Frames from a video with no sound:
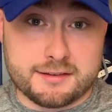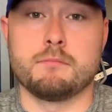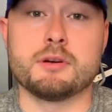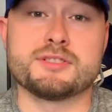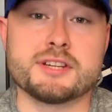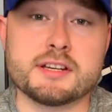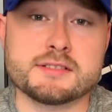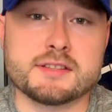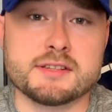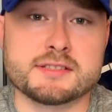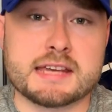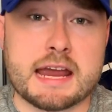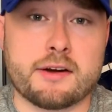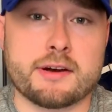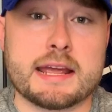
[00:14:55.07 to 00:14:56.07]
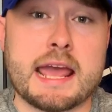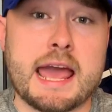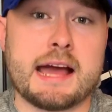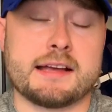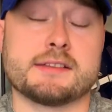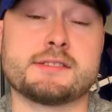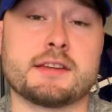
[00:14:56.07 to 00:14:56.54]
But just as scary
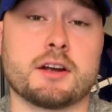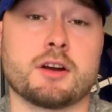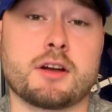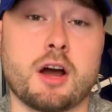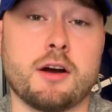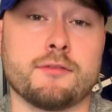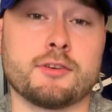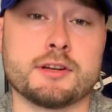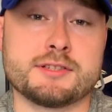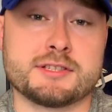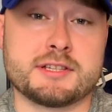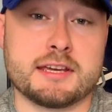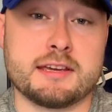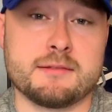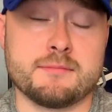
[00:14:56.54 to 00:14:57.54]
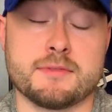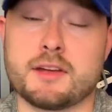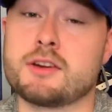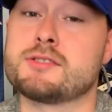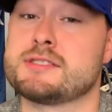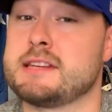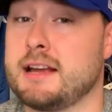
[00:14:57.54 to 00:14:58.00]
as their coverage team,
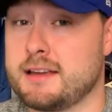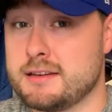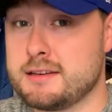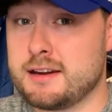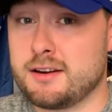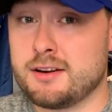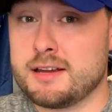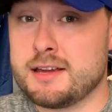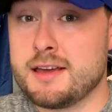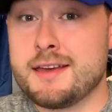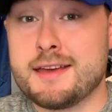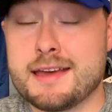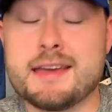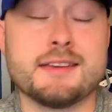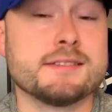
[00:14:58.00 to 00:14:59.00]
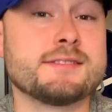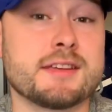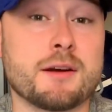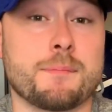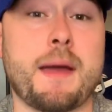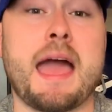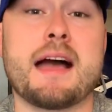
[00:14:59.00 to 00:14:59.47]
their secondary, is
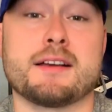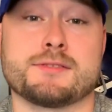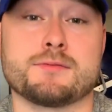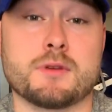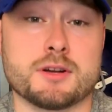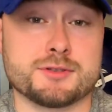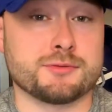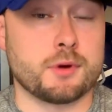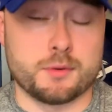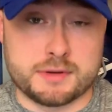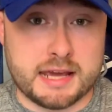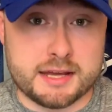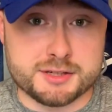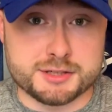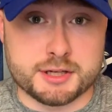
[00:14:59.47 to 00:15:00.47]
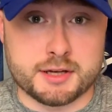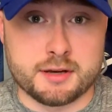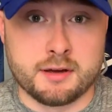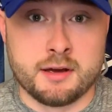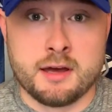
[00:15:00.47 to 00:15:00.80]
their pass rush rotation.